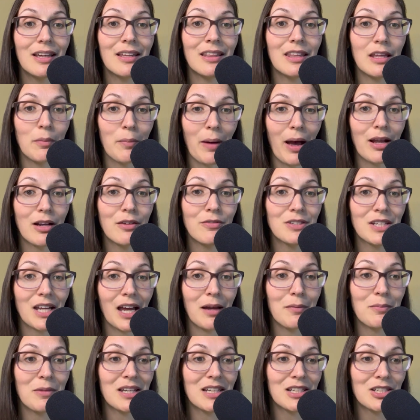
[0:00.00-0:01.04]
the amount of
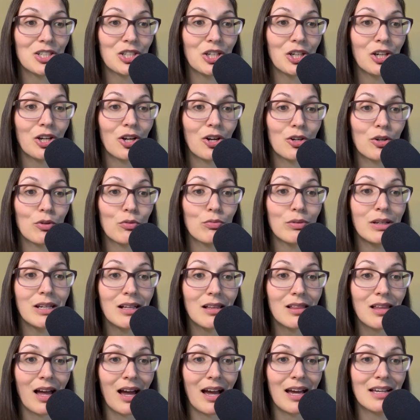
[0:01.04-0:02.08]
time that it took her to
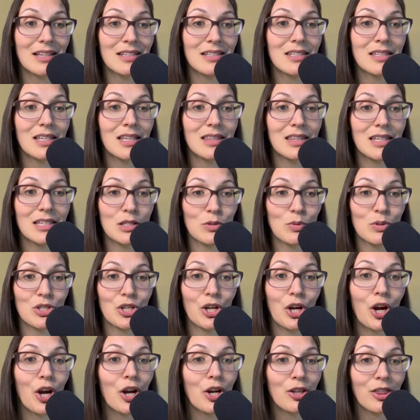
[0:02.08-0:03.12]
realize that this was
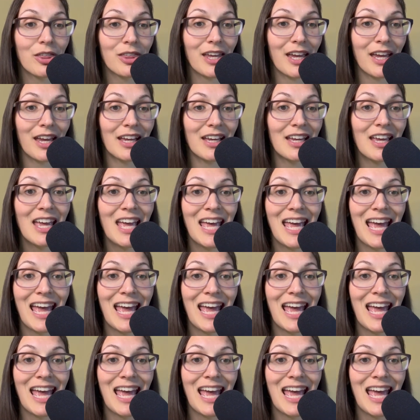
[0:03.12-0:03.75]
her thing